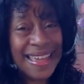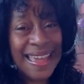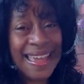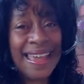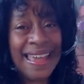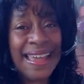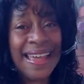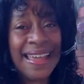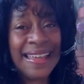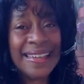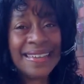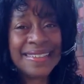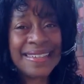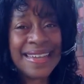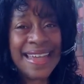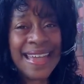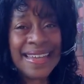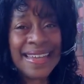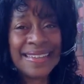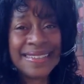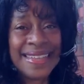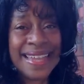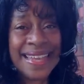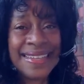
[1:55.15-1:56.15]
And
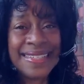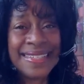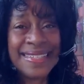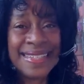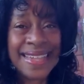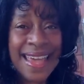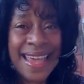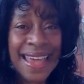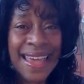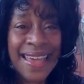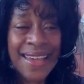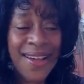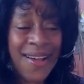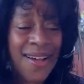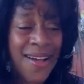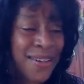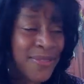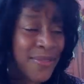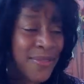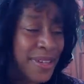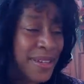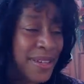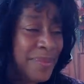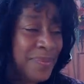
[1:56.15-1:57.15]
as I say
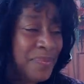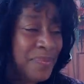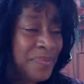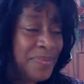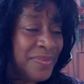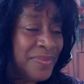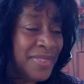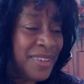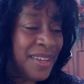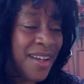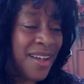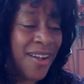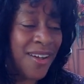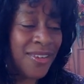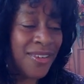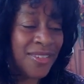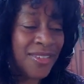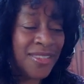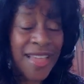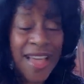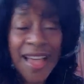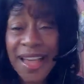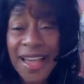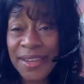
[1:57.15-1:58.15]
often, our
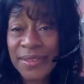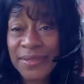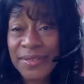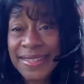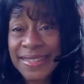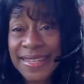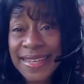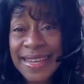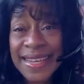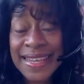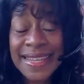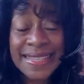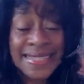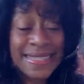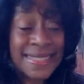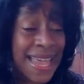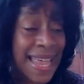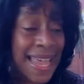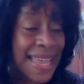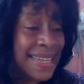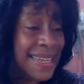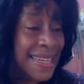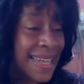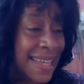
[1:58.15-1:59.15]
lives
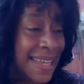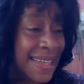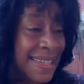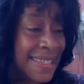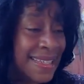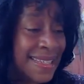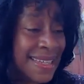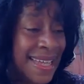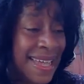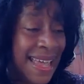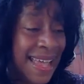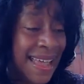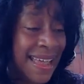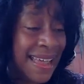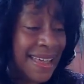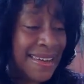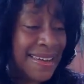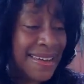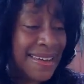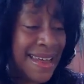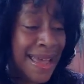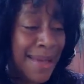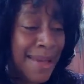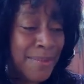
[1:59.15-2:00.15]
send us a
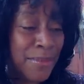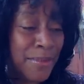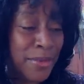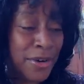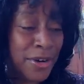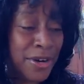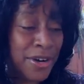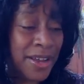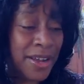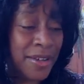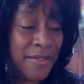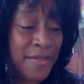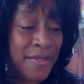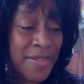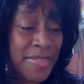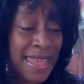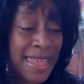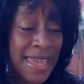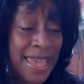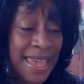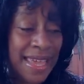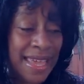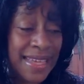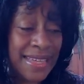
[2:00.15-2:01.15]
number of
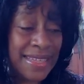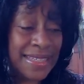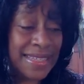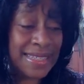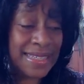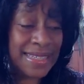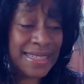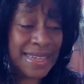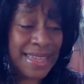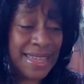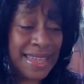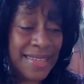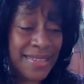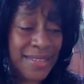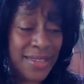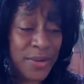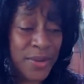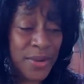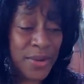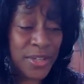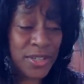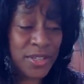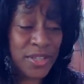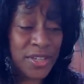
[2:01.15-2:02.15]
things. And the
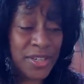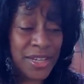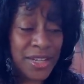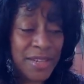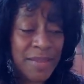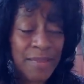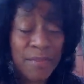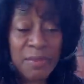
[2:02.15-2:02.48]
question can